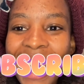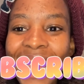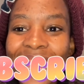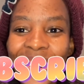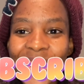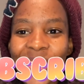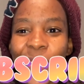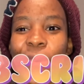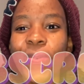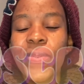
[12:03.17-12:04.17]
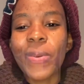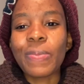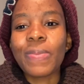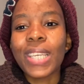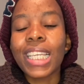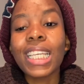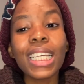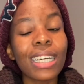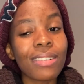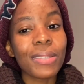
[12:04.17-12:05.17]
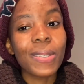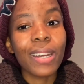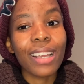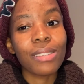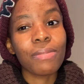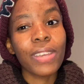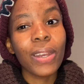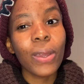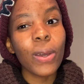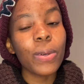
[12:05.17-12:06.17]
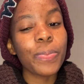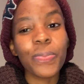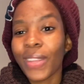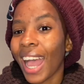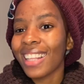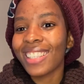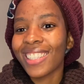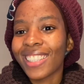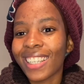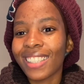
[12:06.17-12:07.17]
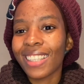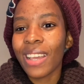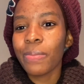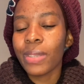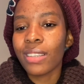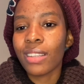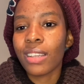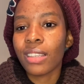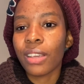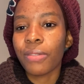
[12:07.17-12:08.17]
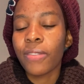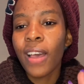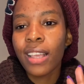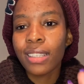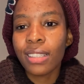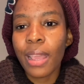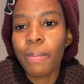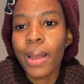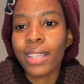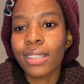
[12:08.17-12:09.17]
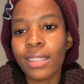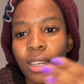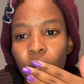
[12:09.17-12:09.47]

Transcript: That was all from me on today's video. Until next time, stay safe, stay blessed.